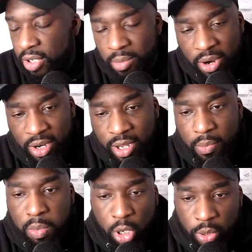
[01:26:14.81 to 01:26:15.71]
and America,
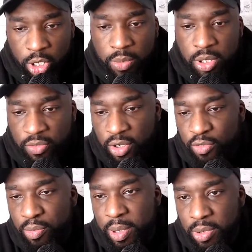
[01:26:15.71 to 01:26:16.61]
and blowing up stuff in
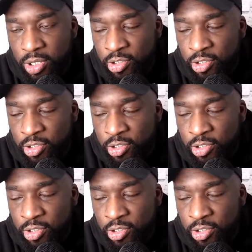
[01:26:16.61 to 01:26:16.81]
other people's